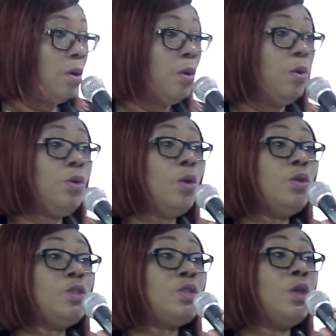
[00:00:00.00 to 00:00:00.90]
Who
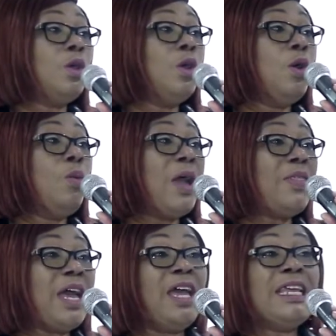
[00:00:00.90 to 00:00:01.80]
knows
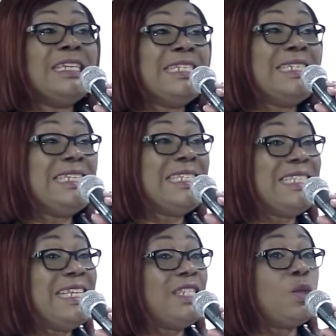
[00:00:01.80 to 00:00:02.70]
whether the
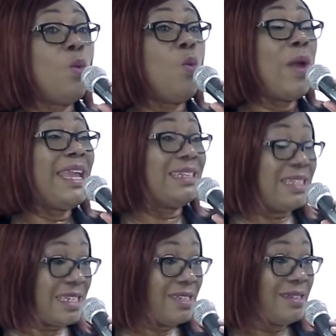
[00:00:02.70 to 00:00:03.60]
disease
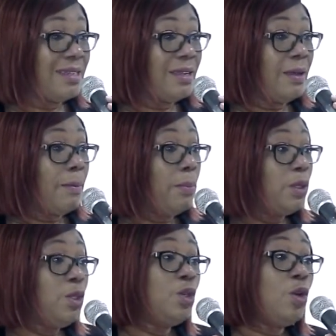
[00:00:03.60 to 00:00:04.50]
went?
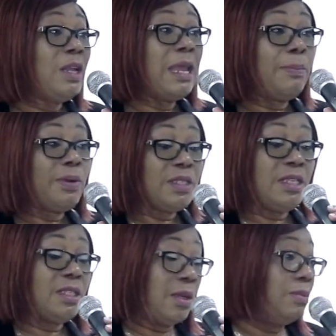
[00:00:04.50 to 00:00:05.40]
But you know,
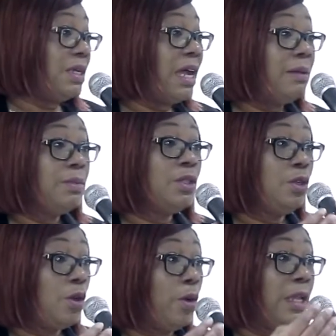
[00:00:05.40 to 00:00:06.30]
leprosy sometimes,
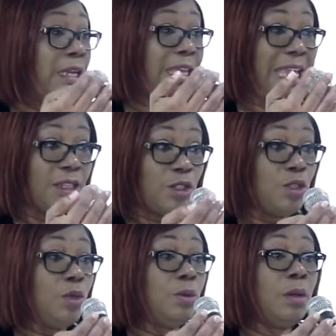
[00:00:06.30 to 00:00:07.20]
you know, it
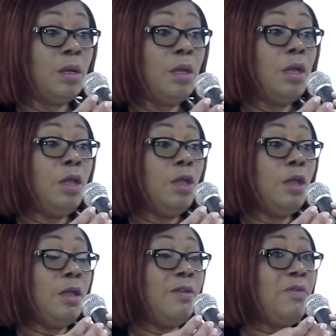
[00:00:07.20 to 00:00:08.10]
gets you.
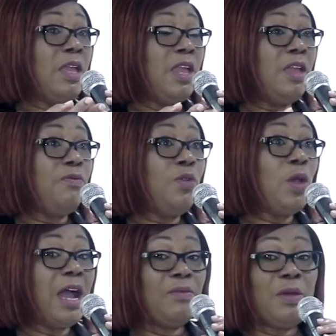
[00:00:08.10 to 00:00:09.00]
If you
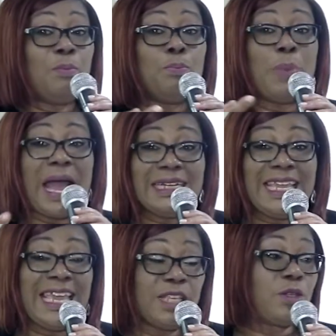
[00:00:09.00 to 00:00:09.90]
have a
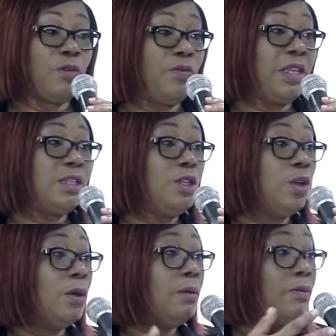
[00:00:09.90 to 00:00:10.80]
bad case of it,
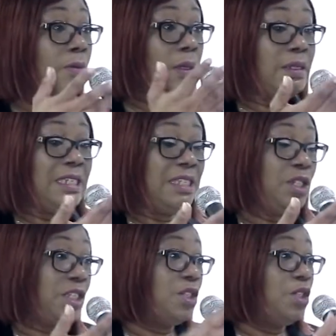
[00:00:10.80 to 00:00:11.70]
your
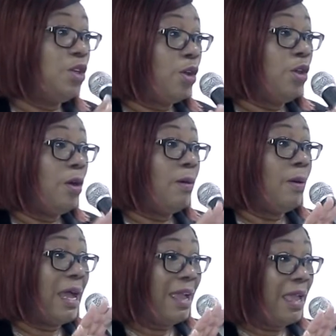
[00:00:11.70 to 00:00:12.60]
digits, you know,
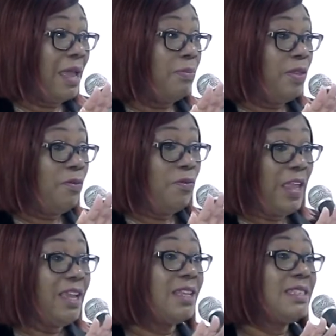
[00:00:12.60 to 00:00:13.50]
your the
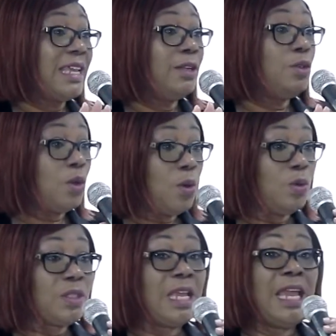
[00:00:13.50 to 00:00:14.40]
fingers and
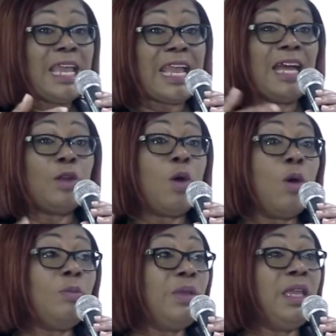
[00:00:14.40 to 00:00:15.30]
toes can
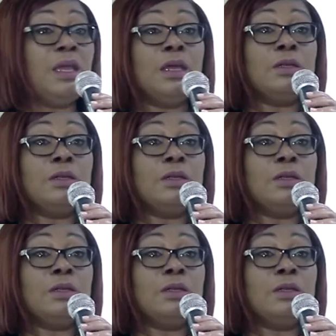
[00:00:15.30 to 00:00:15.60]
all be